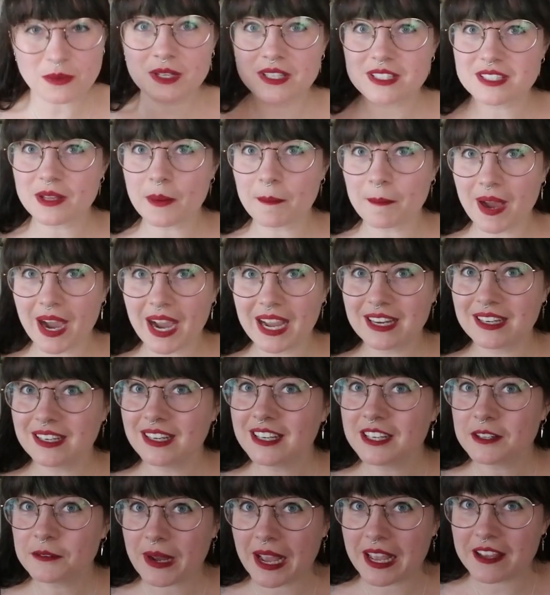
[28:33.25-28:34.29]
was my
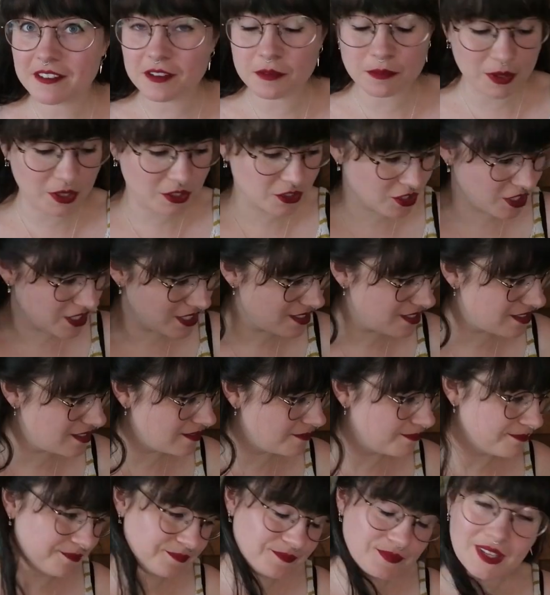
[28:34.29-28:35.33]
Knit New Haven
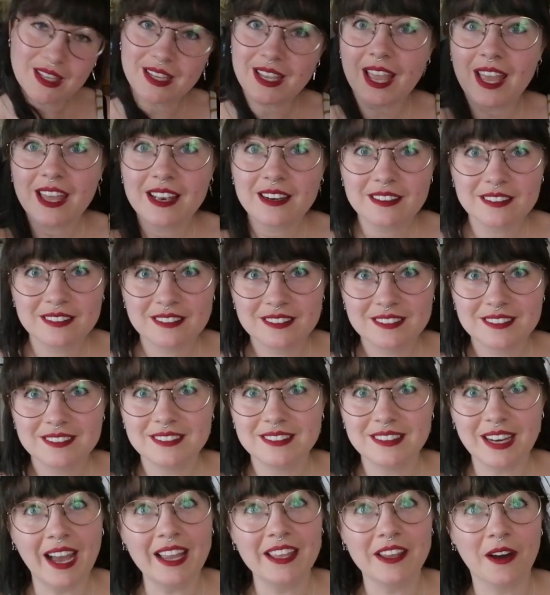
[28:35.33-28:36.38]
purchase. Again,
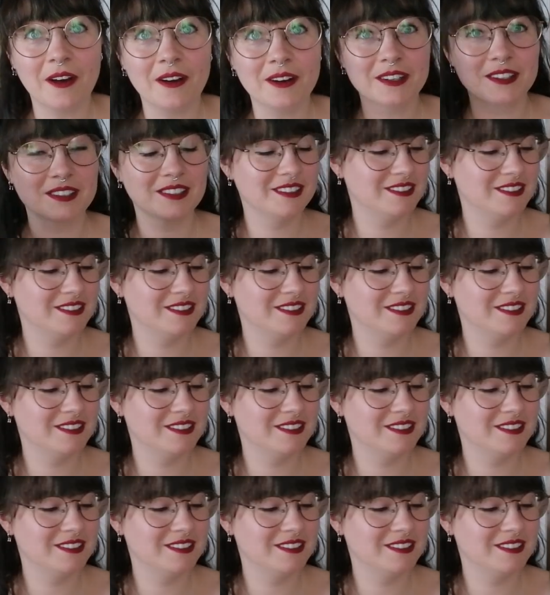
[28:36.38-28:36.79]
not yarn.